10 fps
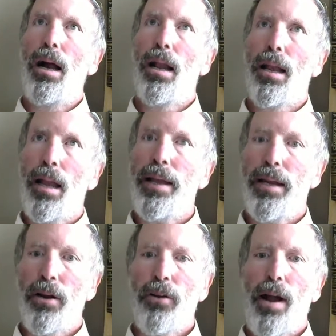
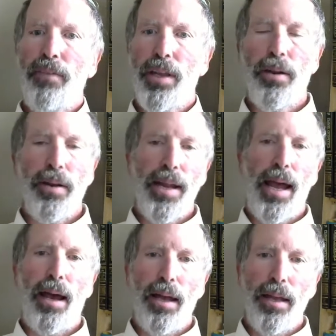light arriving here and
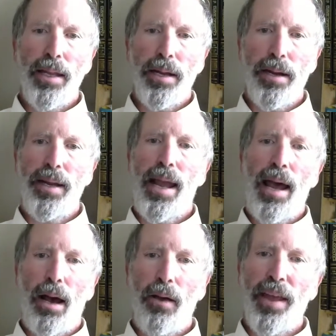
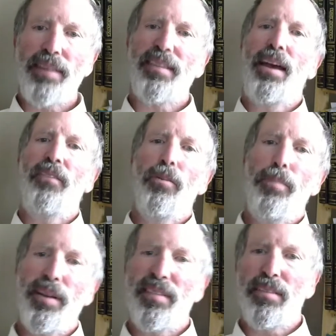now that's ever
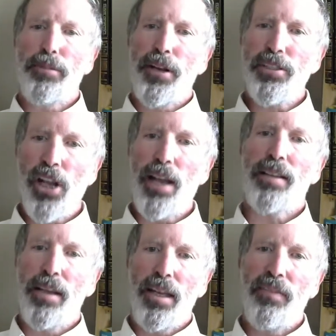been
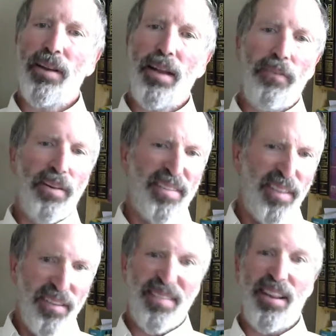subjected, even ever
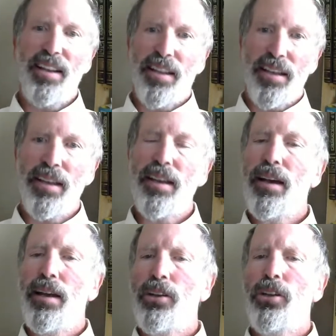so slightly,
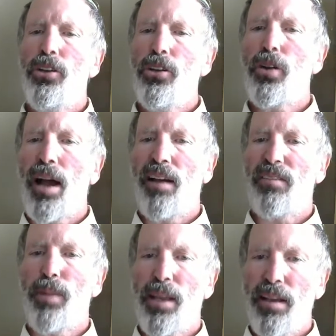to
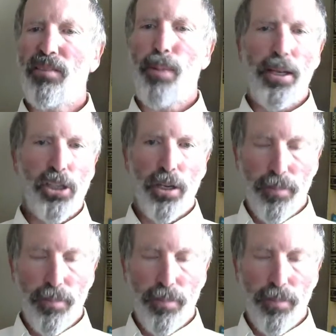cosmic expansion.